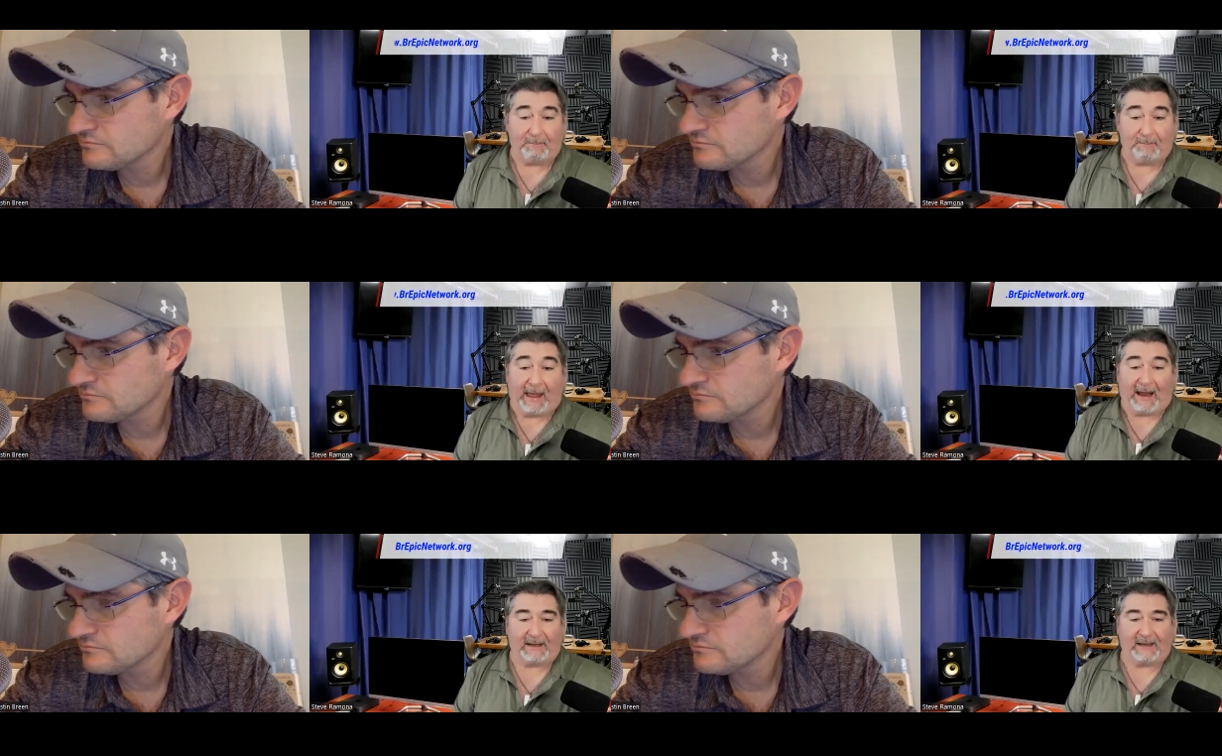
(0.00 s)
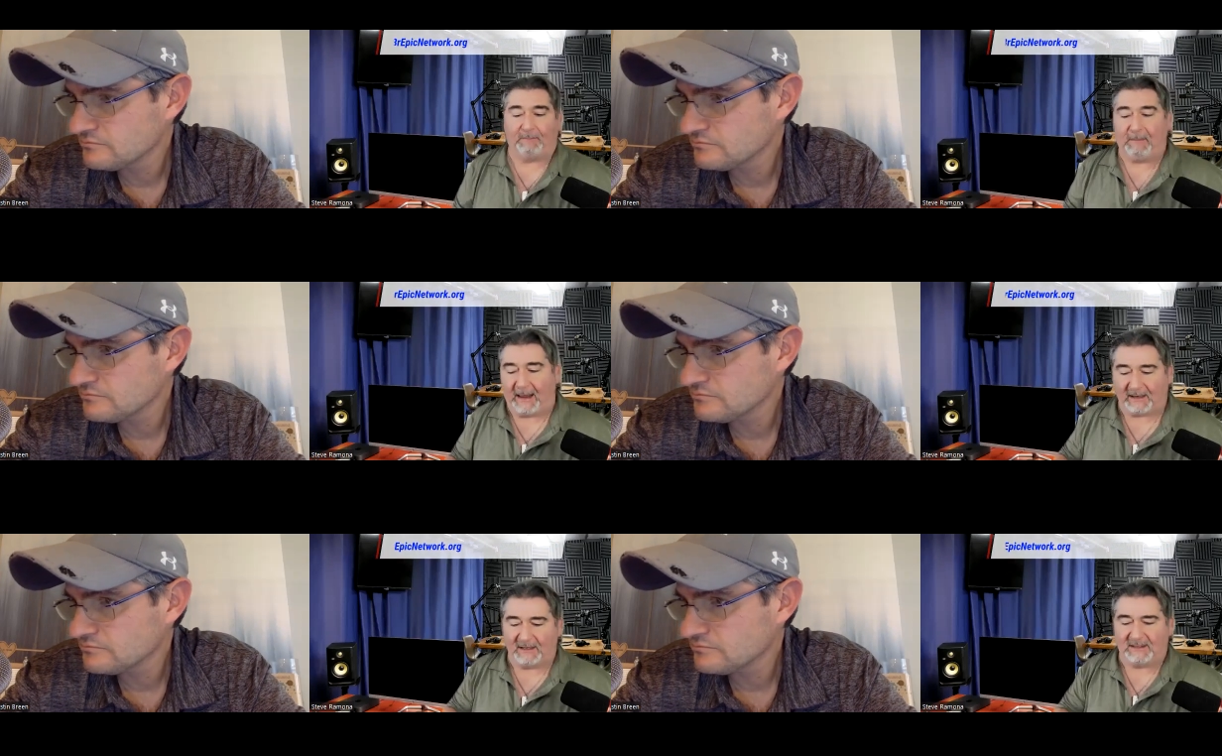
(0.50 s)
Speaker 1: a magnet,
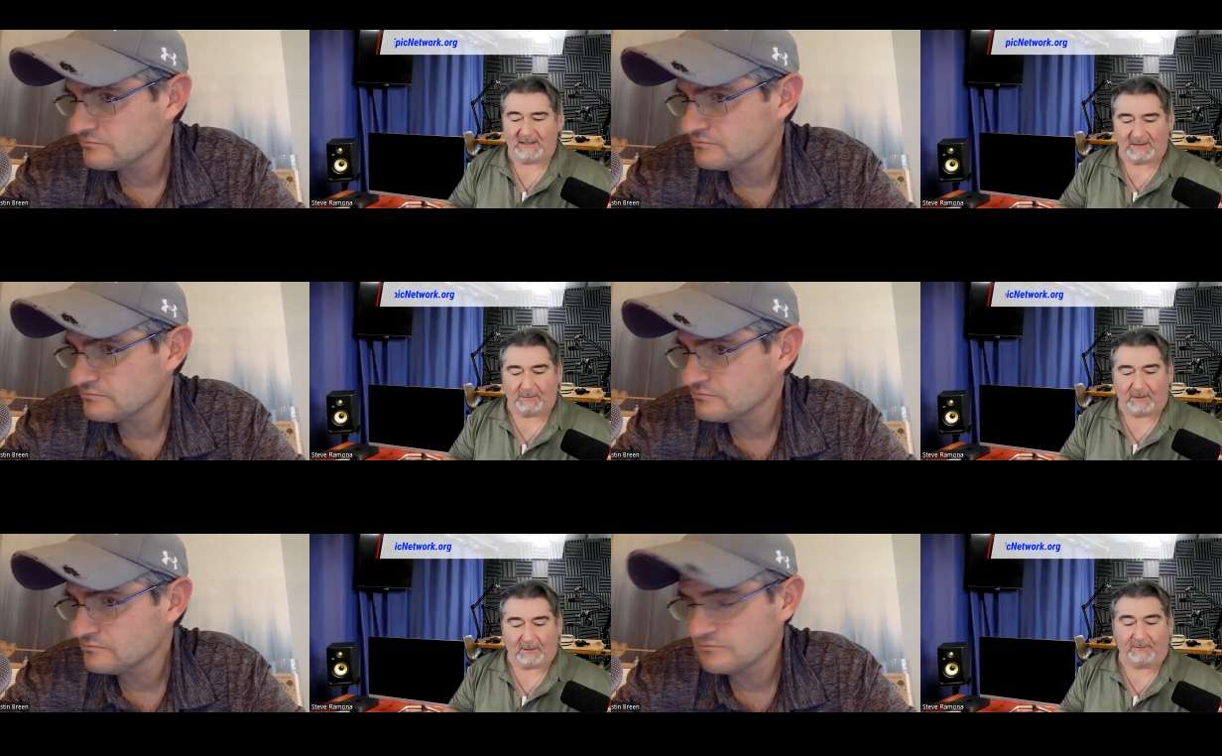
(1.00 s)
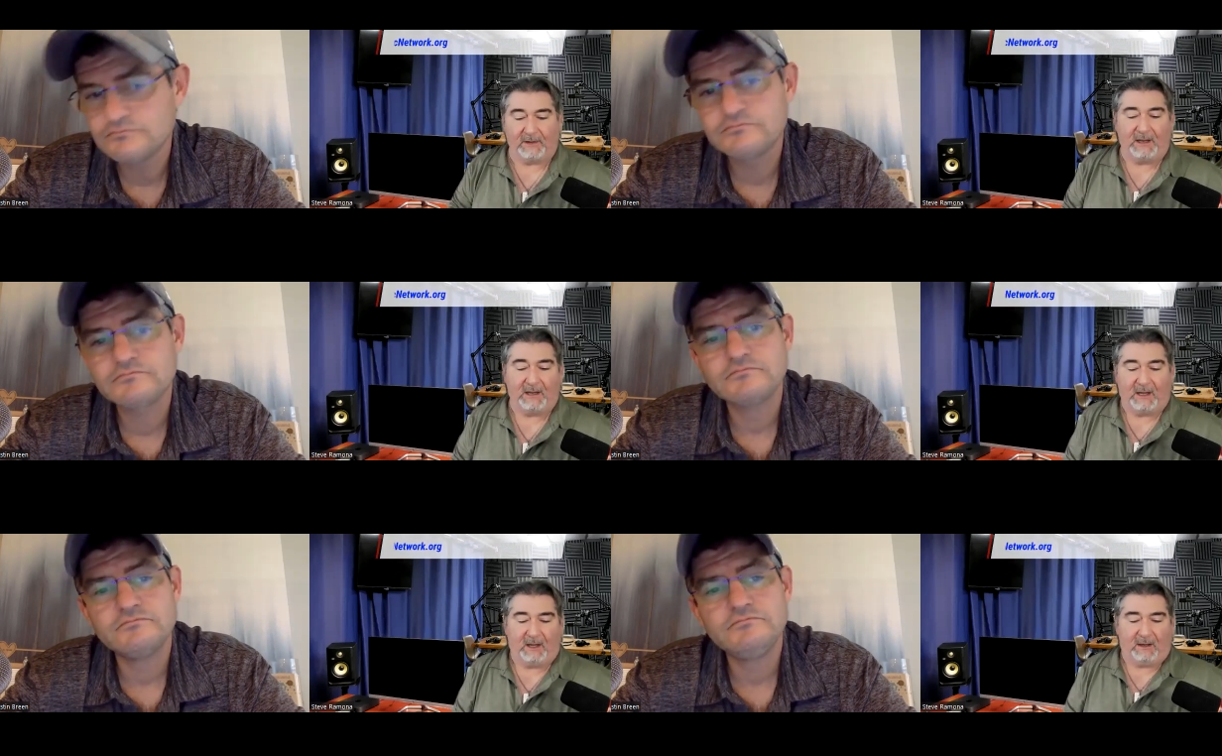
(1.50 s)
magnetism of,
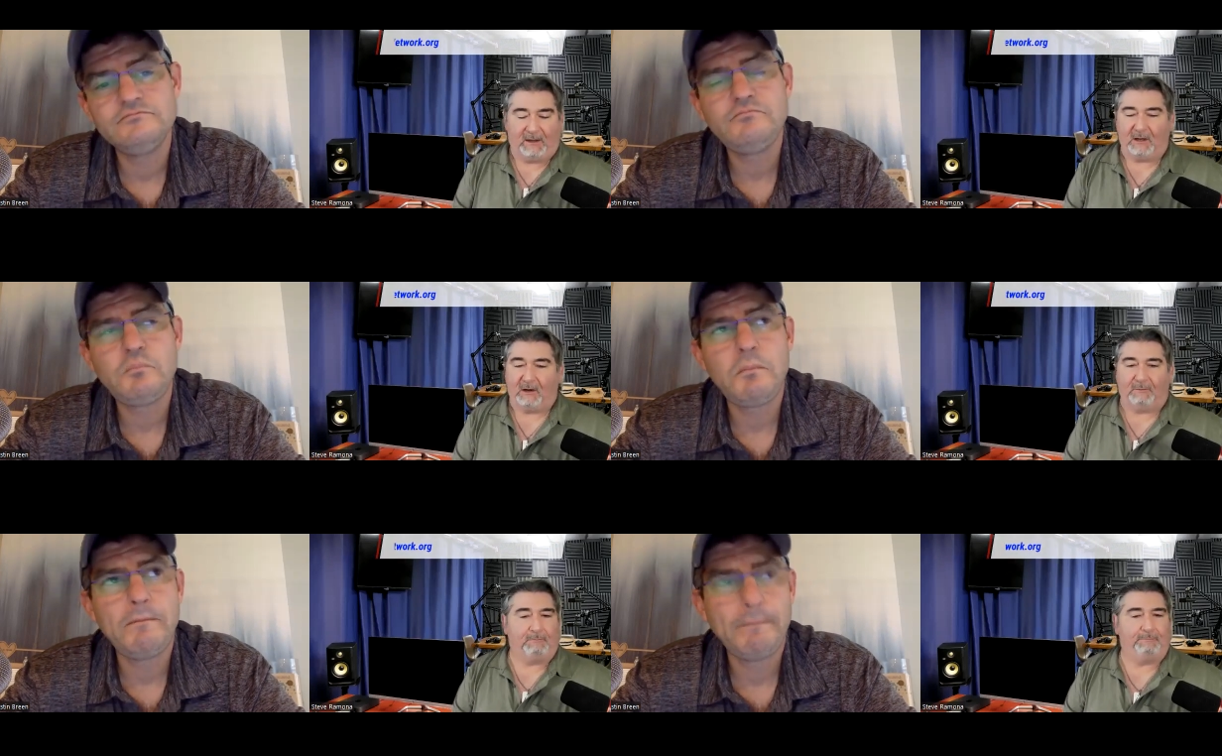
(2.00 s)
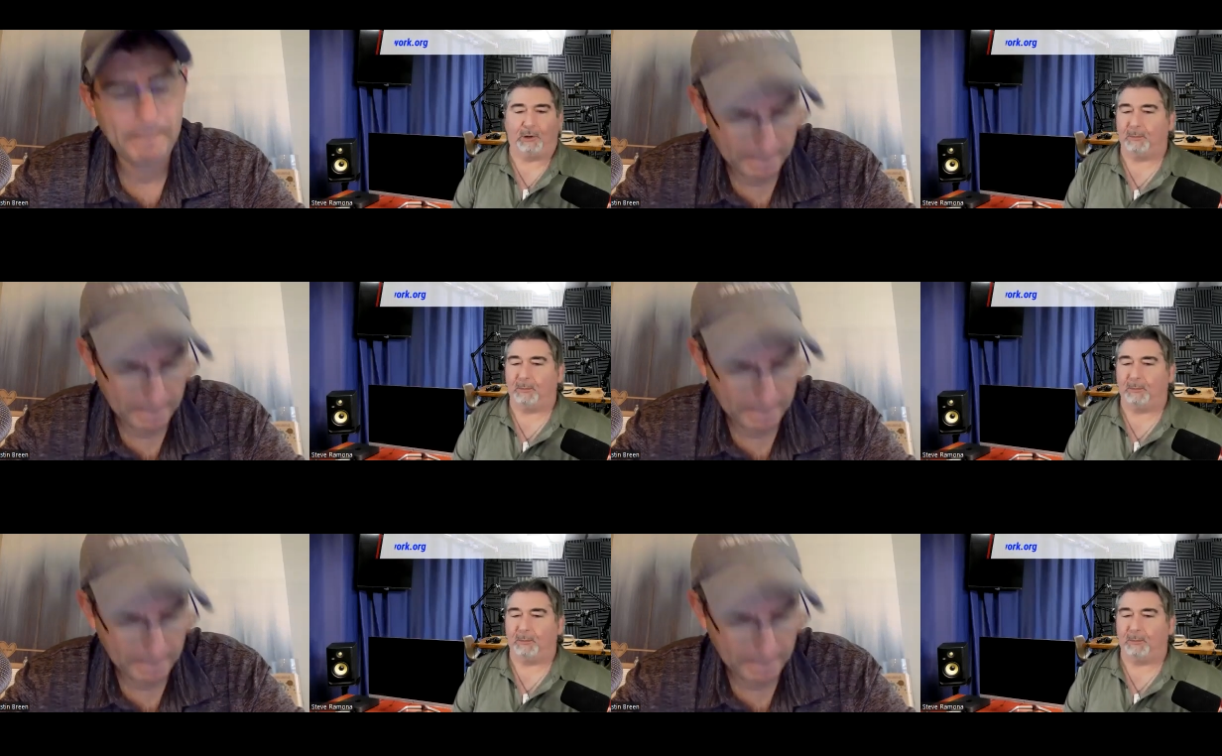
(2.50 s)
you know,